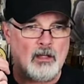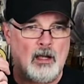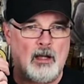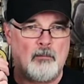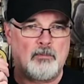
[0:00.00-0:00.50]

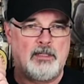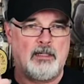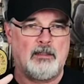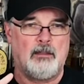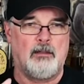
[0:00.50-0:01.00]

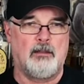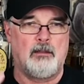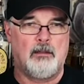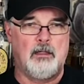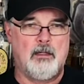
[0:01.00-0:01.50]
Getting a
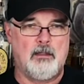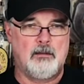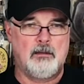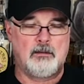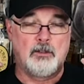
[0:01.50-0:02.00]
little
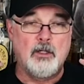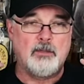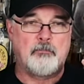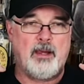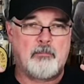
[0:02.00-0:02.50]
a
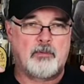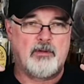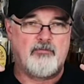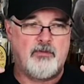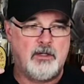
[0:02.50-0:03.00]
good
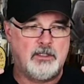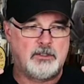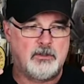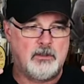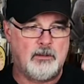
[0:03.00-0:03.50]
peppery
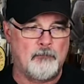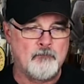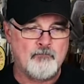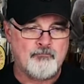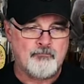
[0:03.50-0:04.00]
finish on it.
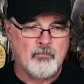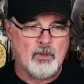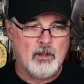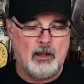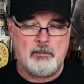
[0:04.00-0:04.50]

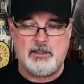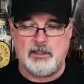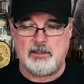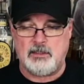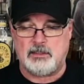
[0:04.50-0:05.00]
I mean,
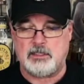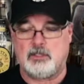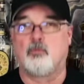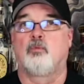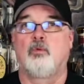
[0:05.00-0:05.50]
this is
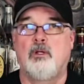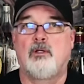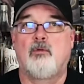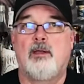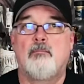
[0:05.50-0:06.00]
a
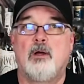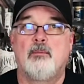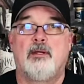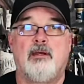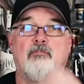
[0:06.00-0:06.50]
really great
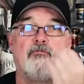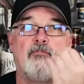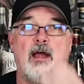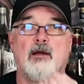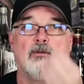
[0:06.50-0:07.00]
bourbon, and it
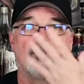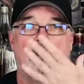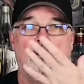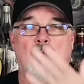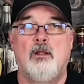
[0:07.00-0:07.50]
fires
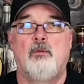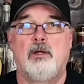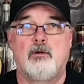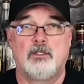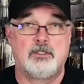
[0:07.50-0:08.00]
all the way
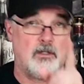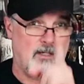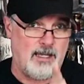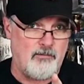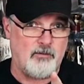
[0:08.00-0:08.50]
across the
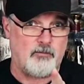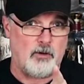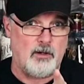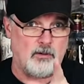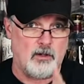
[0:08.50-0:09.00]
tongue, even
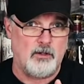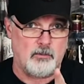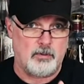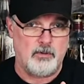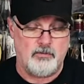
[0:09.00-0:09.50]
for under
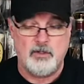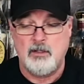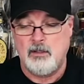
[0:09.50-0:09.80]
100 proof.